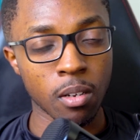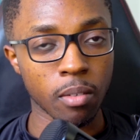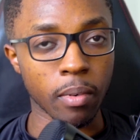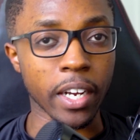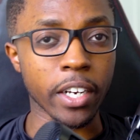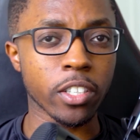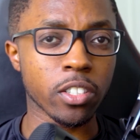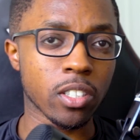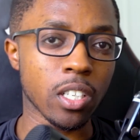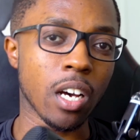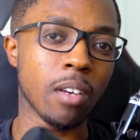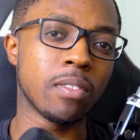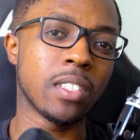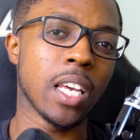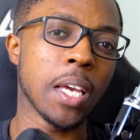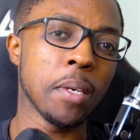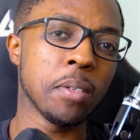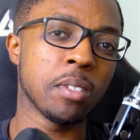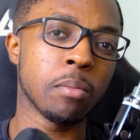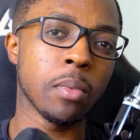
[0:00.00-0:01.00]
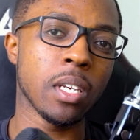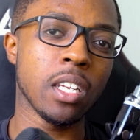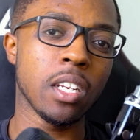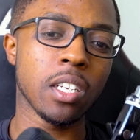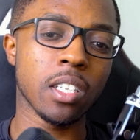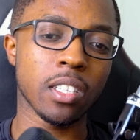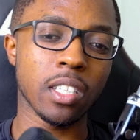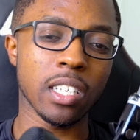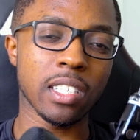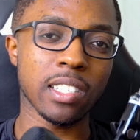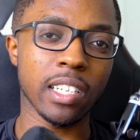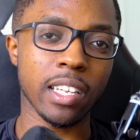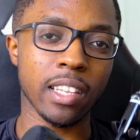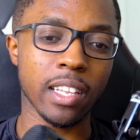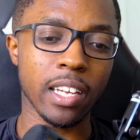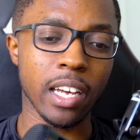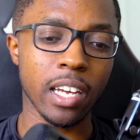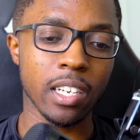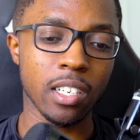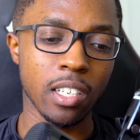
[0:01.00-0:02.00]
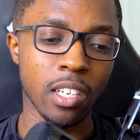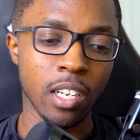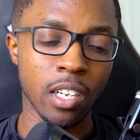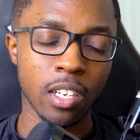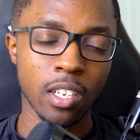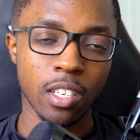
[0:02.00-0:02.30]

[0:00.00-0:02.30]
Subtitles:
Microsoft Teams meeting, things like that,